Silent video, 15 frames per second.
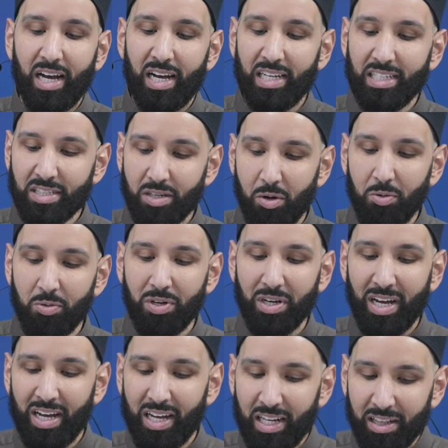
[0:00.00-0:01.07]
his own
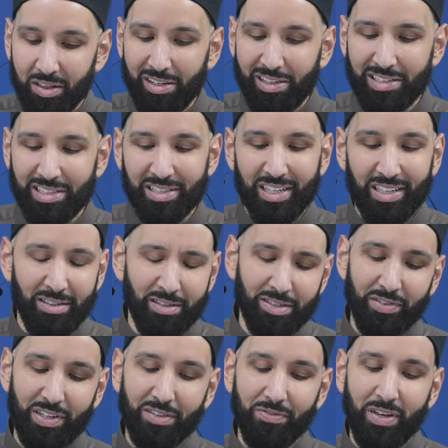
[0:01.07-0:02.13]
in-laws. And there's
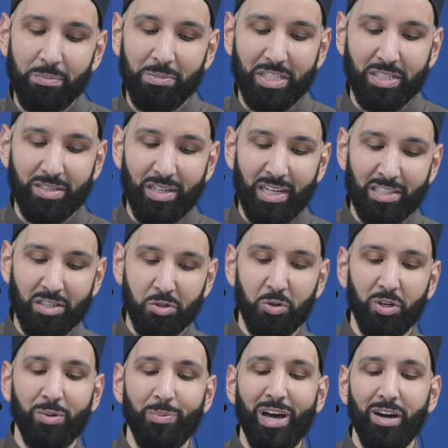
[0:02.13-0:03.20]
a very famous
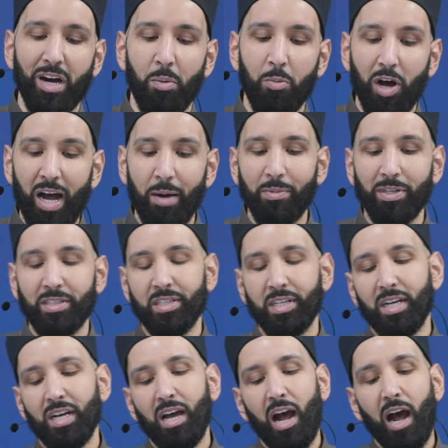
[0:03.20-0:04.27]
story about Abu Ahmad
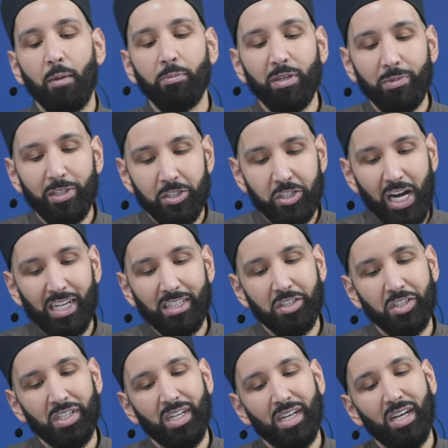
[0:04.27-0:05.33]
Abd ibn
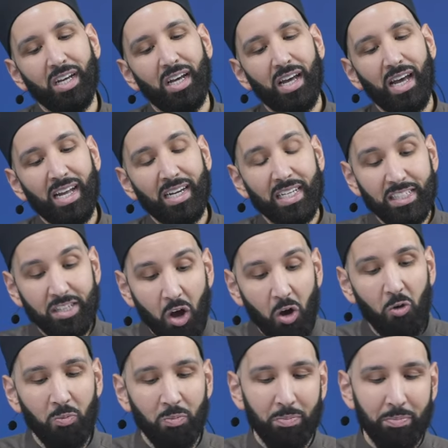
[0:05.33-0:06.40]
Jahsh and his
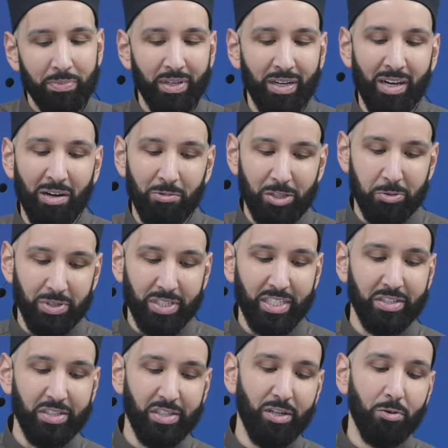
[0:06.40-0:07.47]
home, which was
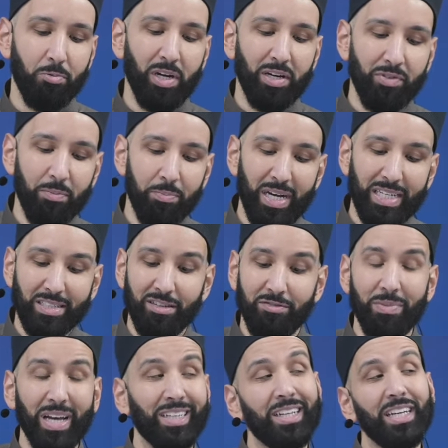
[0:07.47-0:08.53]
considered one of the best of
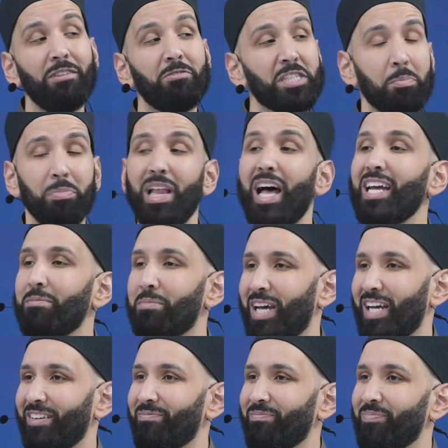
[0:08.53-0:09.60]
Mecca. And he was a blind man,